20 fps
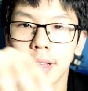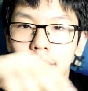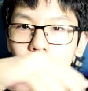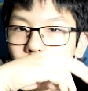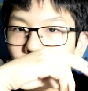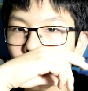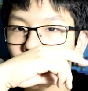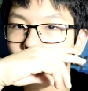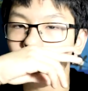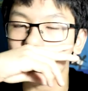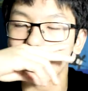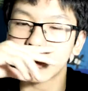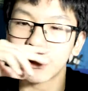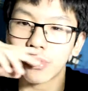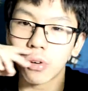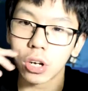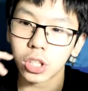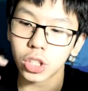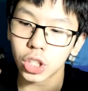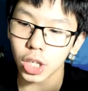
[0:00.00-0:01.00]
thank you guys for
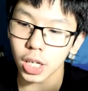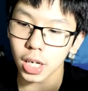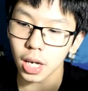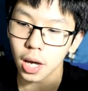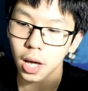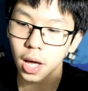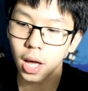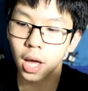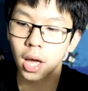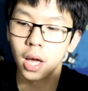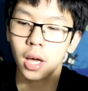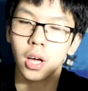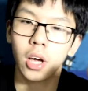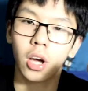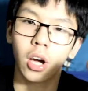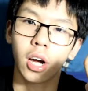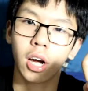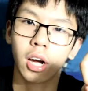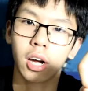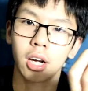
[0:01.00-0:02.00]
watching.
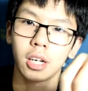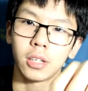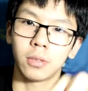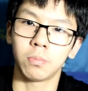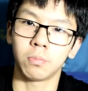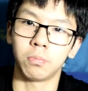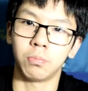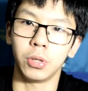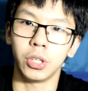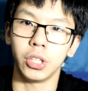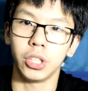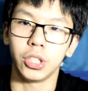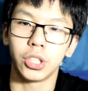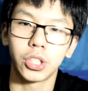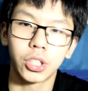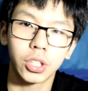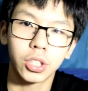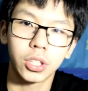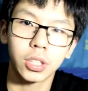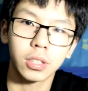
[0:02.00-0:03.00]
And
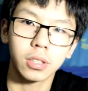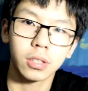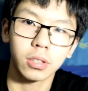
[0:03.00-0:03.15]
peace.